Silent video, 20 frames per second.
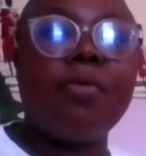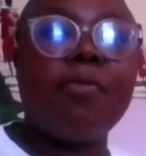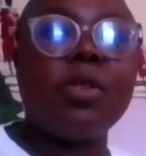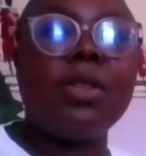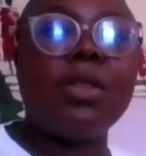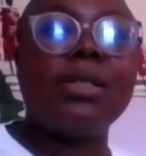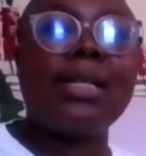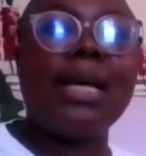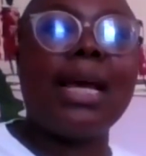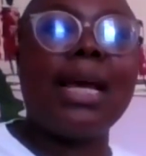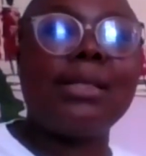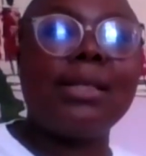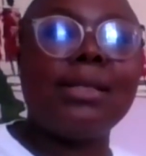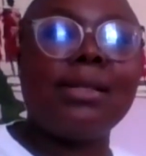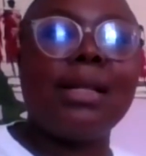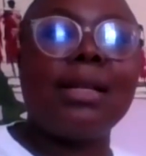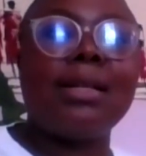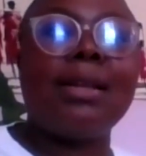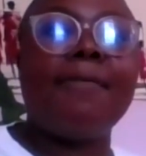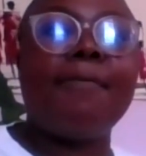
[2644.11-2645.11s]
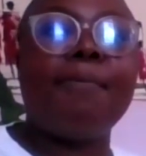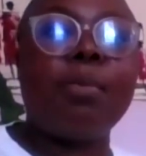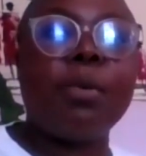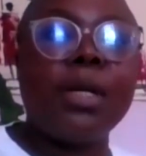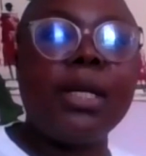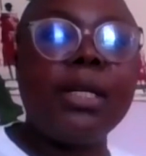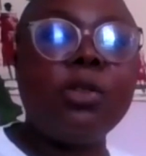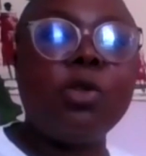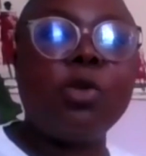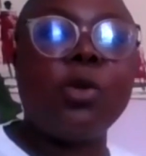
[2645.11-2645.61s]
for the taxes that they put
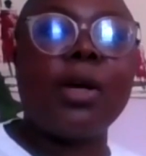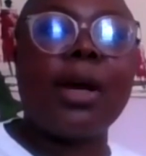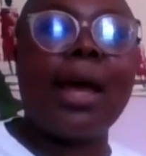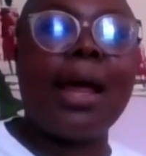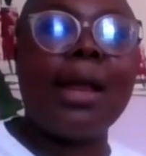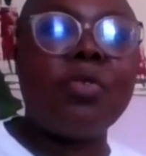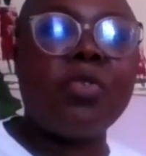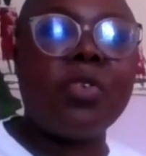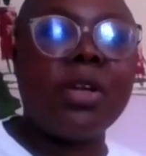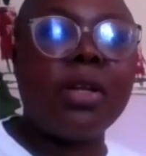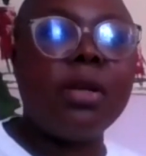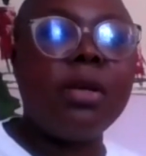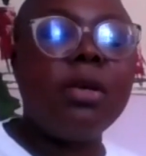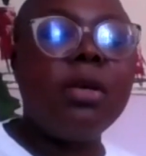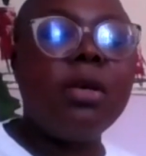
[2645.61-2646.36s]
into the country,